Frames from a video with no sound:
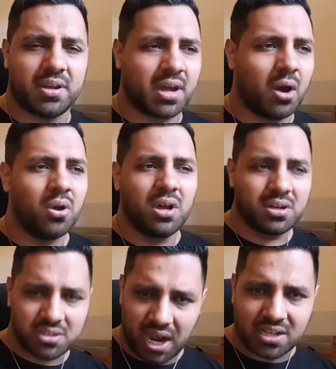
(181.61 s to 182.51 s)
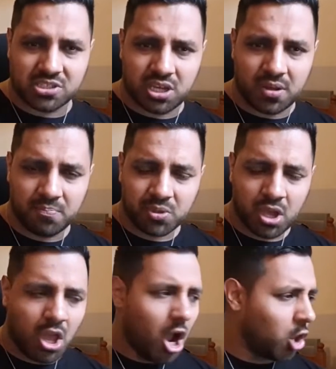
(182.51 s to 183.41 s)
it down. That's it.
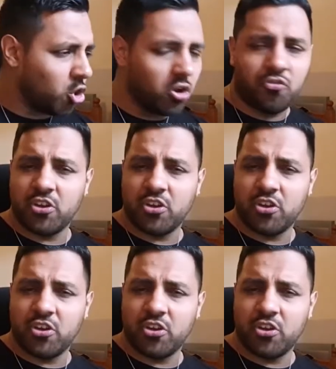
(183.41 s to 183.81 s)
Another